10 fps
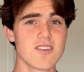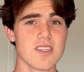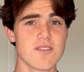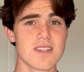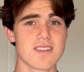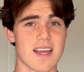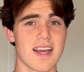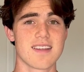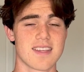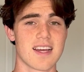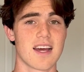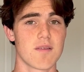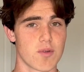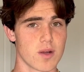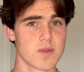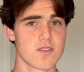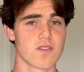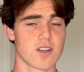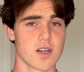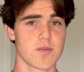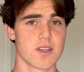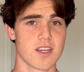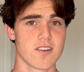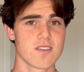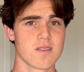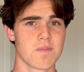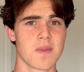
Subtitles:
defense has had promise for a couple years,